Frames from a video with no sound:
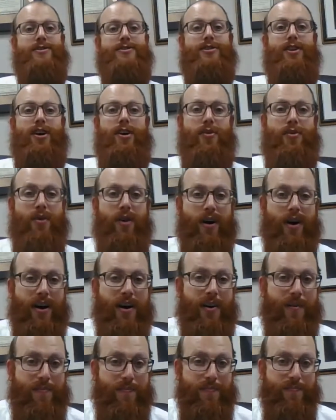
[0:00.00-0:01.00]

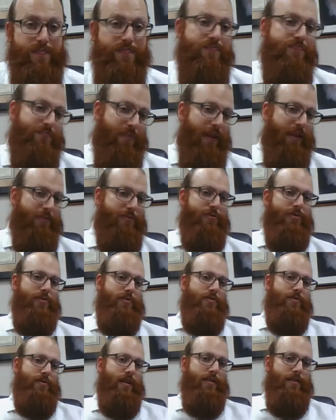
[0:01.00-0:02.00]
So
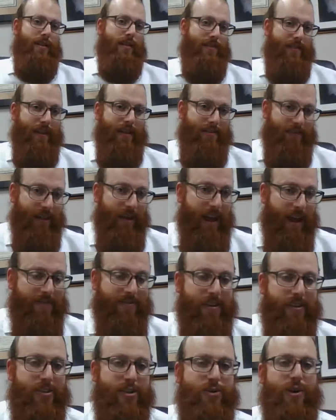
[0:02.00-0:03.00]
they're
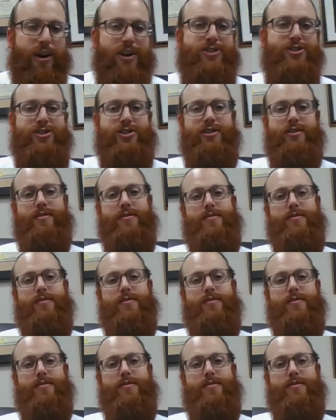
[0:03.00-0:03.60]
asking the question.